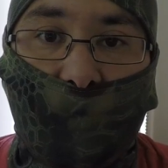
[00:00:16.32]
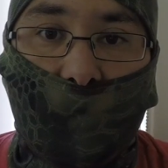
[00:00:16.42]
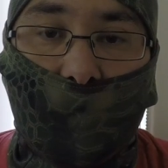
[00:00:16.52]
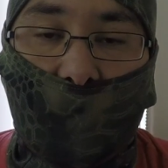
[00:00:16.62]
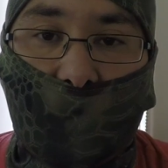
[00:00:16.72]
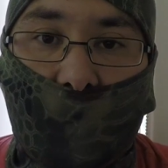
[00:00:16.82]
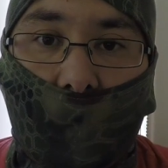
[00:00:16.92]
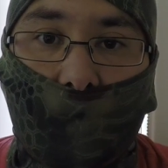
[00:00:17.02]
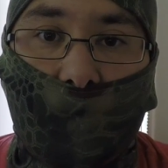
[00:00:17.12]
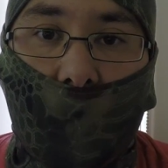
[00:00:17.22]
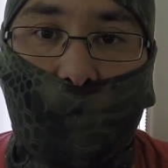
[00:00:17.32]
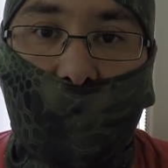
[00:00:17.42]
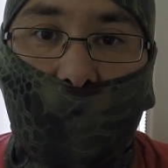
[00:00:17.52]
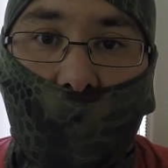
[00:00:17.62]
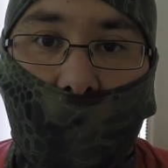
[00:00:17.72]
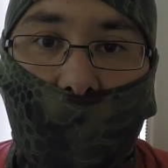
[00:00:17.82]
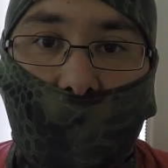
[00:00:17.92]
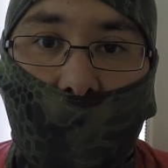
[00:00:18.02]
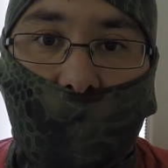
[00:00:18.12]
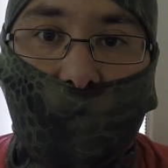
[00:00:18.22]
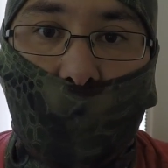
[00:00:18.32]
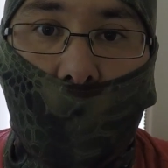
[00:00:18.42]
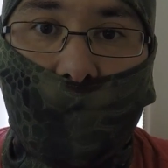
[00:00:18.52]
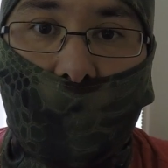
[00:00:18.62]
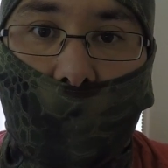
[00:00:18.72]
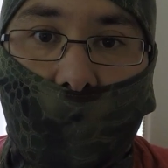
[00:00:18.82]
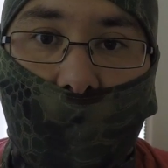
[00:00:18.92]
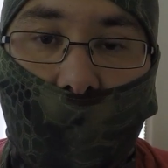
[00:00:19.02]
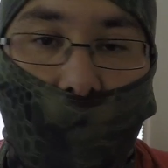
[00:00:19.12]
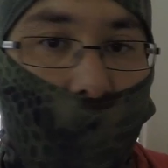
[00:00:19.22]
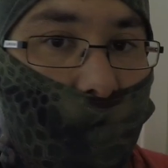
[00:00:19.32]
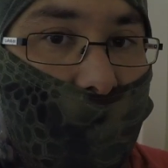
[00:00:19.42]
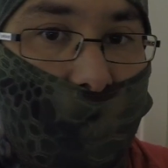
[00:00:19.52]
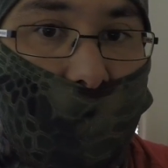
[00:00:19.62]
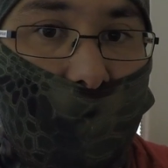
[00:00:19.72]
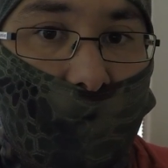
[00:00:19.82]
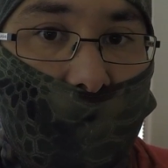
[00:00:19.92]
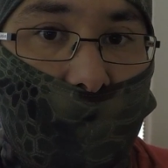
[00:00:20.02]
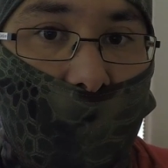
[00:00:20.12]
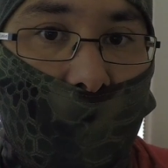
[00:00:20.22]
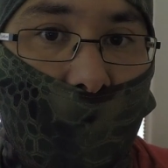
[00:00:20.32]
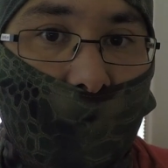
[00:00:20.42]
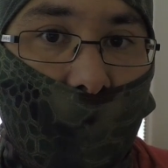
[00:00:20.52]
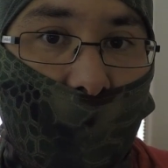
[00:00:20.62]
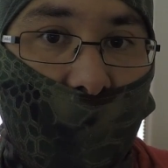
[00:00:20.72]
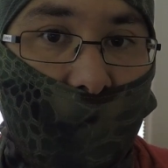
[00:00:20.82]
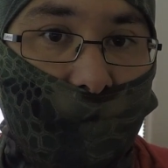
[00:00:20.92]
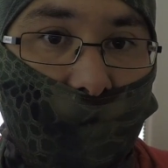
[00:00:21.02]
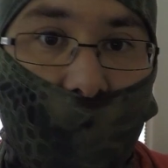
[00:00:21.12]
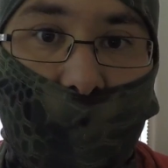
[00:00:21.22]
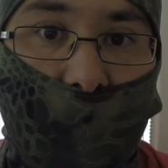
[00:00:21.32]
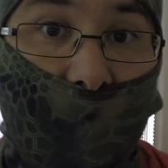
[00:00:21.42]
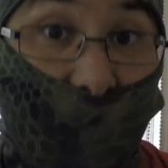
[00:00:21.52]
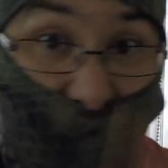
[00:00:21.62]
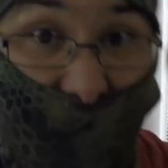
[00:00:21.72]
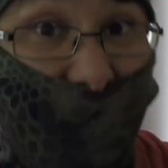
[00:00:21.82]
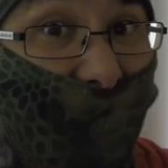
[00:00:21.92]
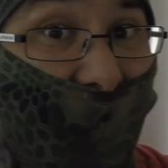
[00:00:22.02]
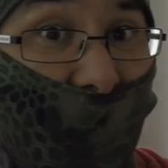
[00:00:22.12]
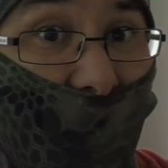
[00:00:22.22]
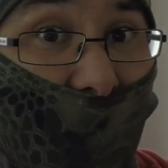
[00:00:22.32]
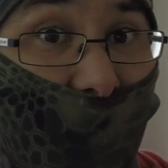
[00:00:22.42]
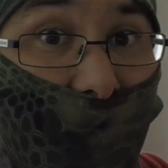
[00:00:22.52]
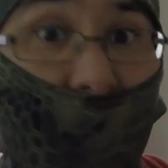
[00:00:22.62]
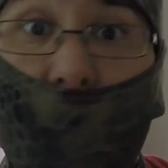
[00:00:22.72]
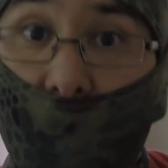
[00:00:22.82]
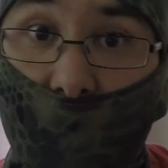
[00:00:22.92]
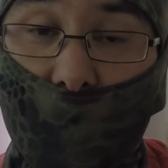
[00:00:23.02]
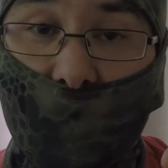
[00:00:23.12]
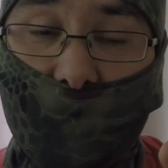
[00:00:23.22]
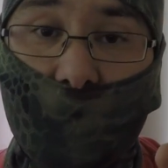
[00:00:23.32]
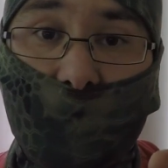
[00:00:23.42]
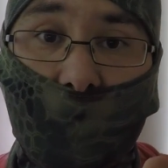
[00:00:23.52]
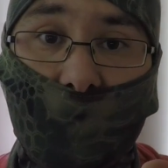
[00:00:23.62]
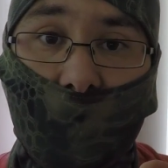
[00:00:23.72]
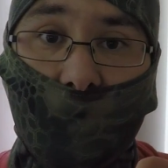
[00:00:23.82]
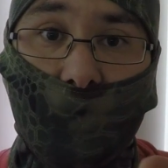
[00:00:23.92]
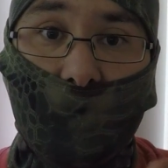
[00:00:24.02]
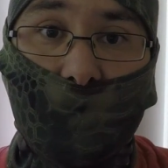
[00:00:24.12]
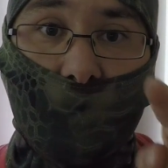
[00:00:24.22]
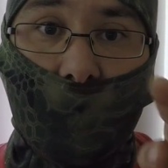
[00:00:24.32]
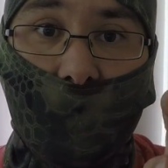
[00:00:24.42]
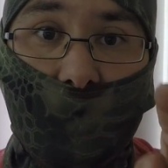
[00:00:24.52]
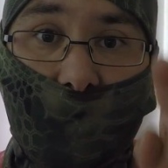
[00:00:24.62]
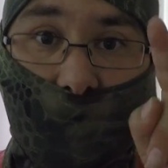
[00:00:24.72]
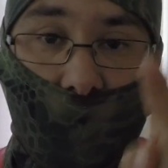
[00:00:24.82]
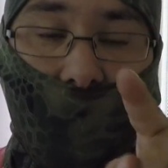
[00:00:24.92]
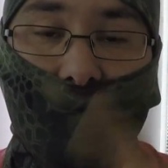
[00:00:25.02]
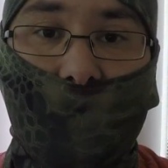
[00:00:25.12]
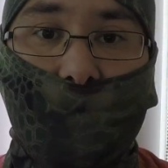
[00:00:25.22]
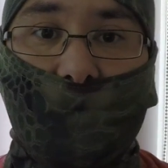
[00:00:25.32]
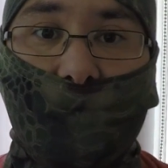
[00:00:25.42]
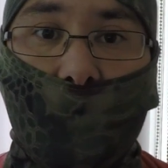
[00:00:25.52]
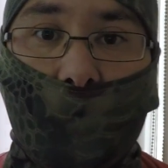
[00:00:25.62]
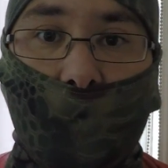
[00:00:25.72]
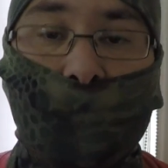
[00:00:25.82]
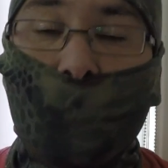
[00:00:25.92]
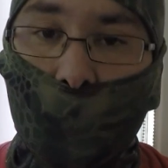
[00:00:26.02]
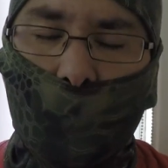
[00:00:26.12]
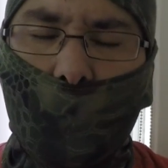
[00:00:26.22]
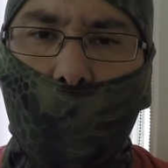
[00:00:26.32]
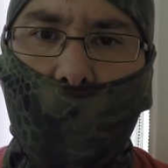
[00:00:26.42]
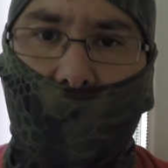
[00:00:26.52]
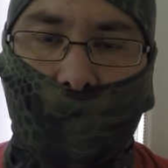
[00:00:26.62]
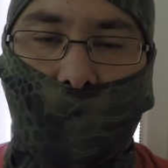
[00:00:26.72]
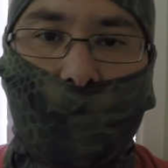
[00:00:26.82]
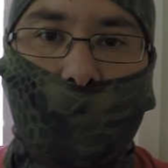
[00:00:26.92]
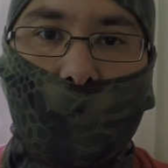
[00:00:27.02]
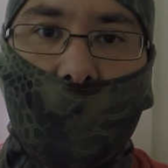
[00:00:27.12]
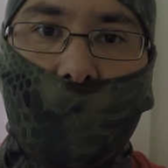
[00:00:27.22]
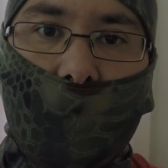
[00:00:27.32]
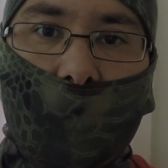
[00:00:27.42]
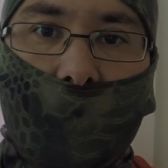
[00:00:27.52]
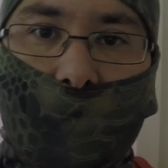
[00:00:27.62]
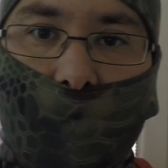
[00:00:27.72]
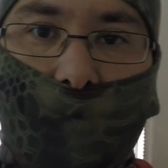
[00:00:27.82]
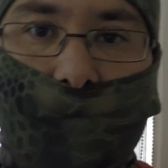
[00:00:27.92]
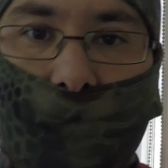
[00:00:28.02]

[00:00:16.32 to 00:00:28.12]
viewers and Captain Cranky and Wifey Cranky who are only just around the corner from me. A big hello. Stay tuned to the end of this, Crankies. I have something for you. But I digress.